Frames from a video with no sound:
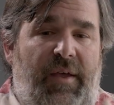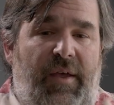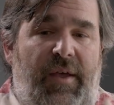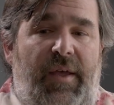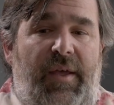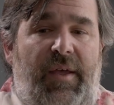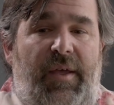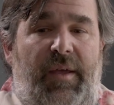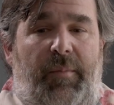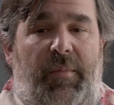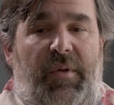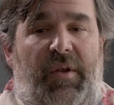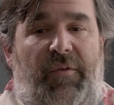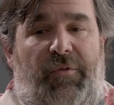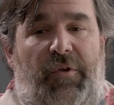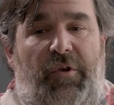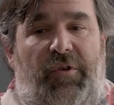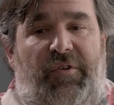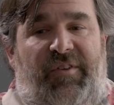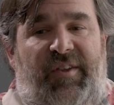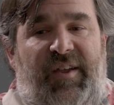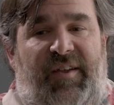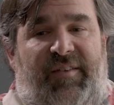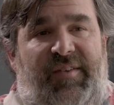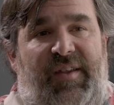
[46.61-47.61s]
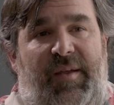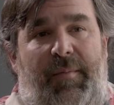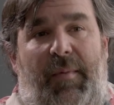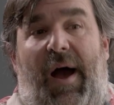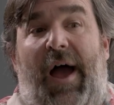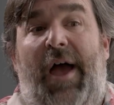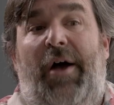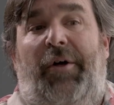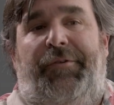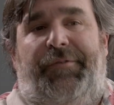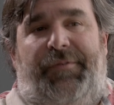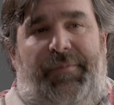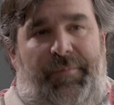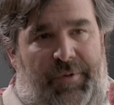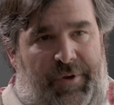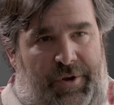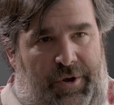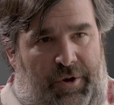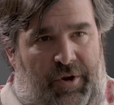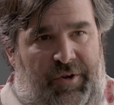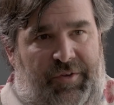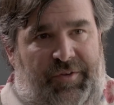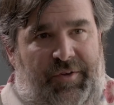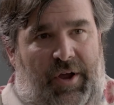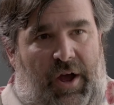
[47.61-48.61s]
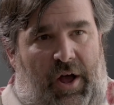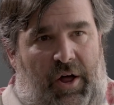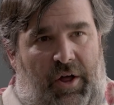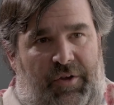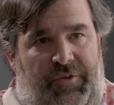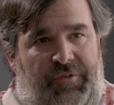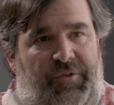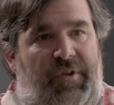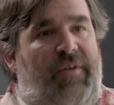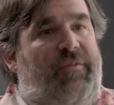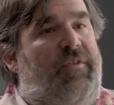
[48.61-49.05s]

I mean, if you're 60 miles from the nearest college,